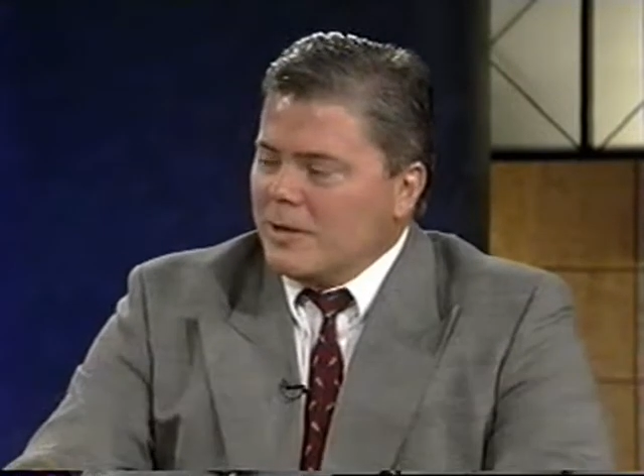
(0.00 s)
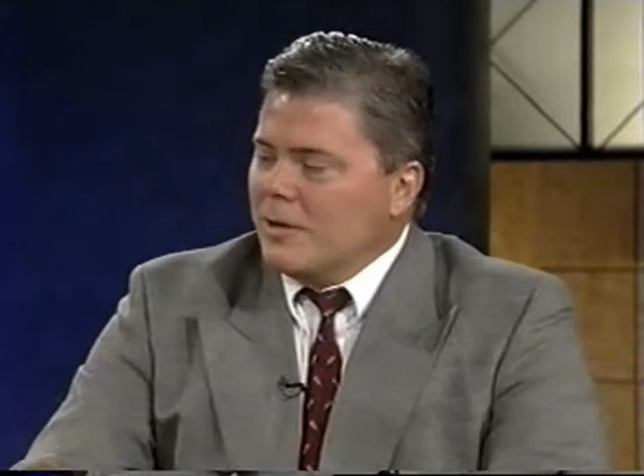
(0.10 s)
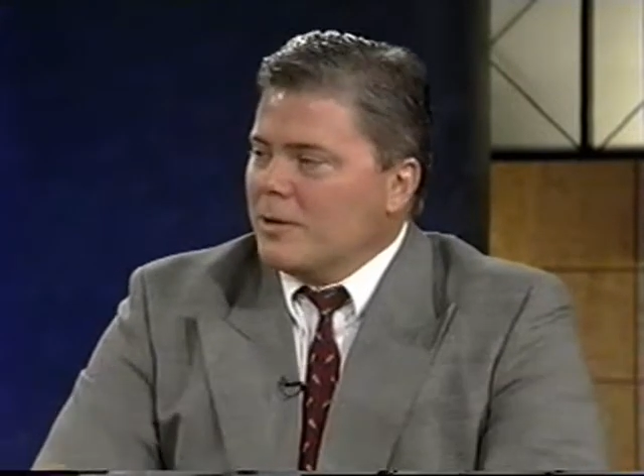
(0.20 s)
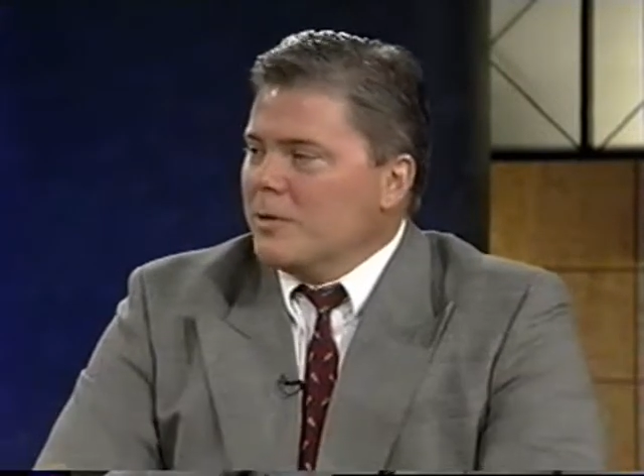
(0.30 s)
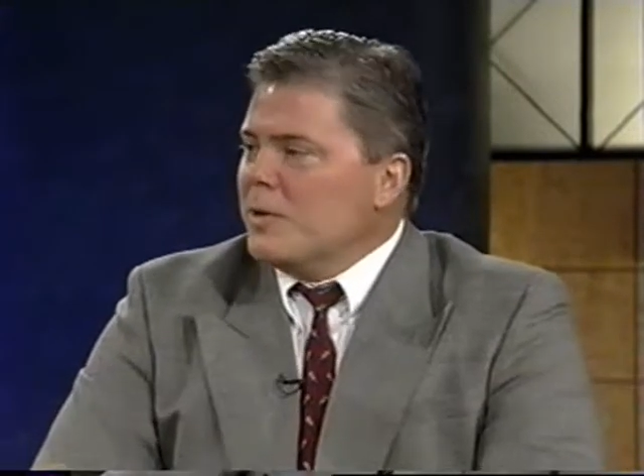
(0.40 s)

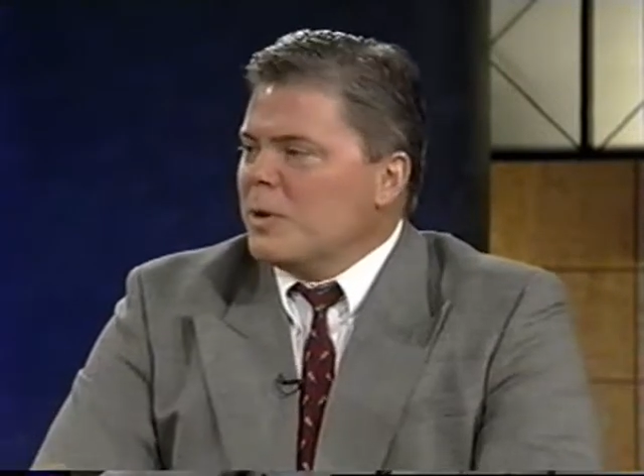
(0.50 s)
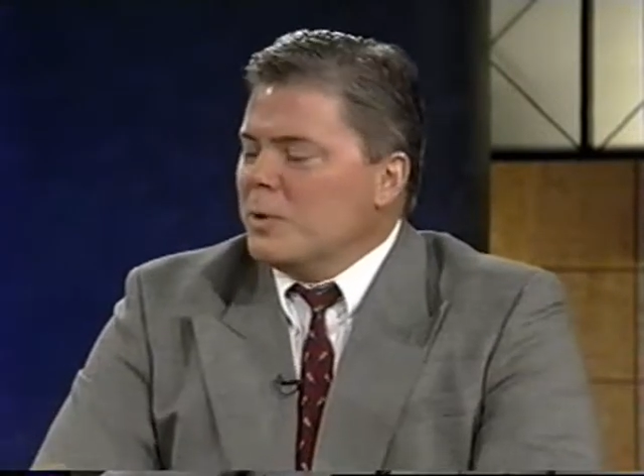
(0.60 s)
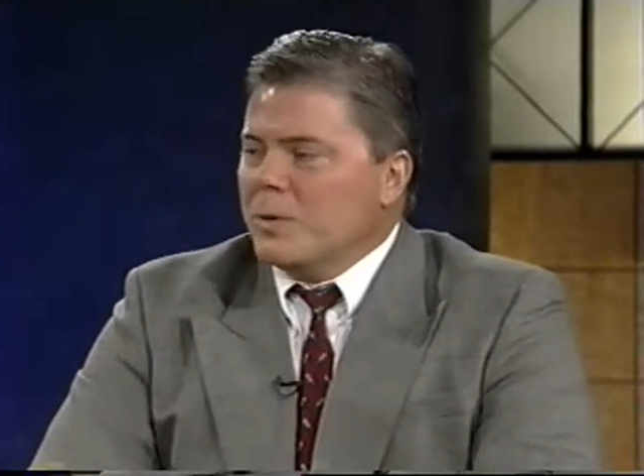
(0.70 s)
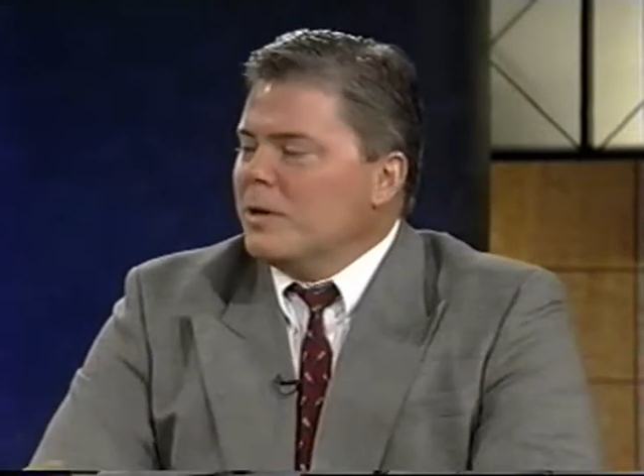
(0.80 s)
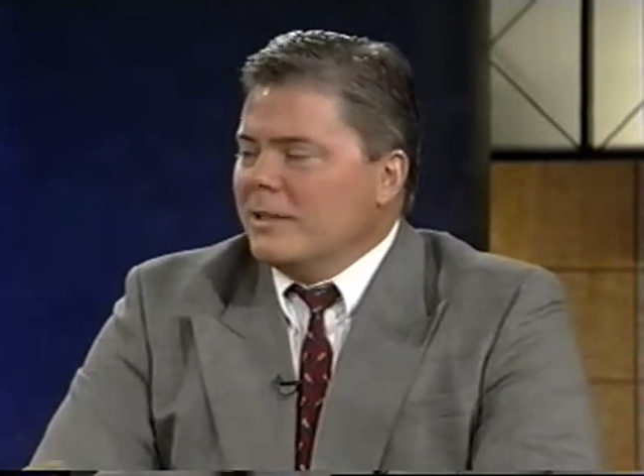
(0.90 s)
on going to
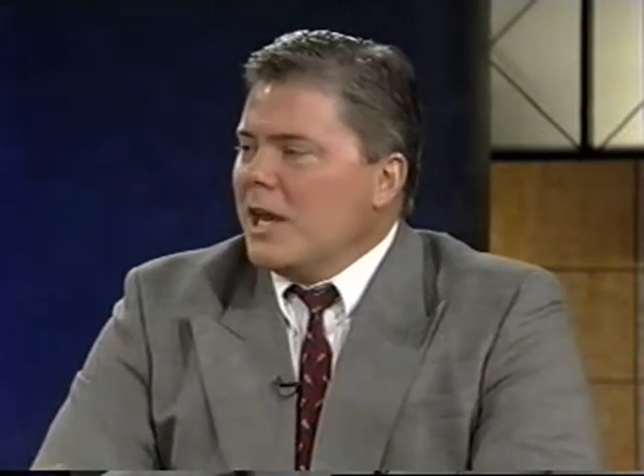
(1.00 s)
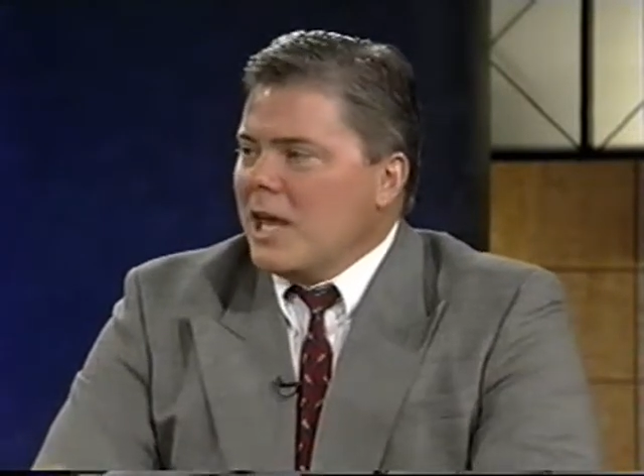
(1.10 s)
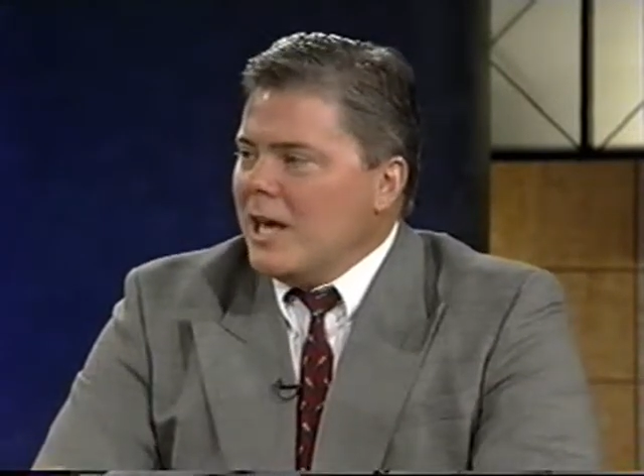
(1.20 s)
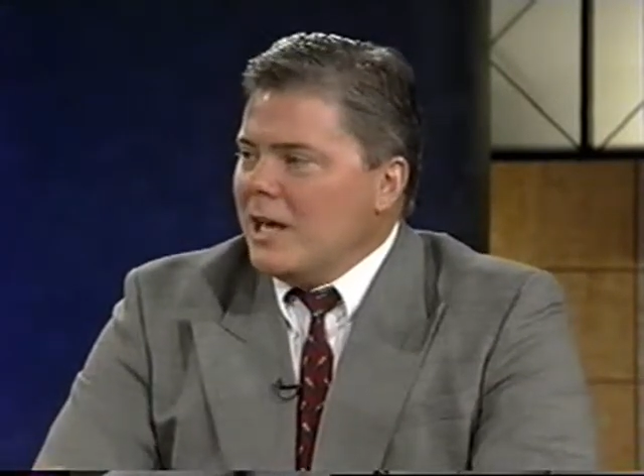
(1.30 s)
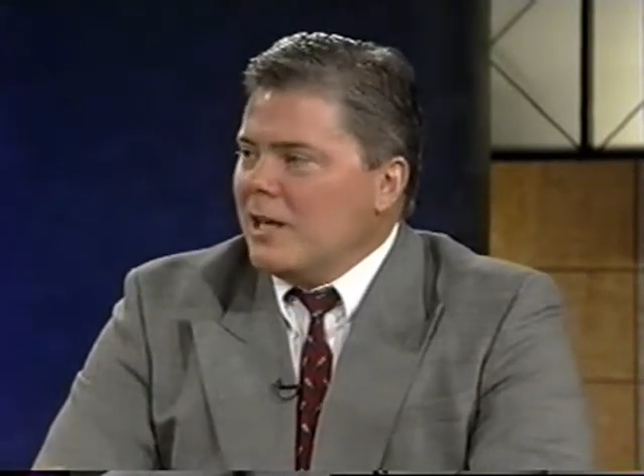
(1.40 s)
court and
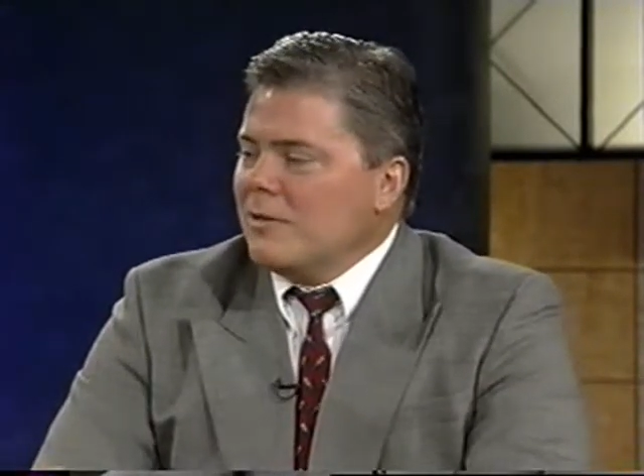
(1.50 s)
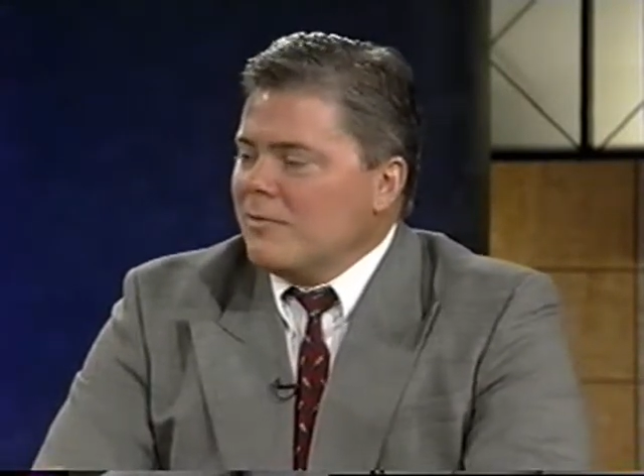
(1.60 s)
litigating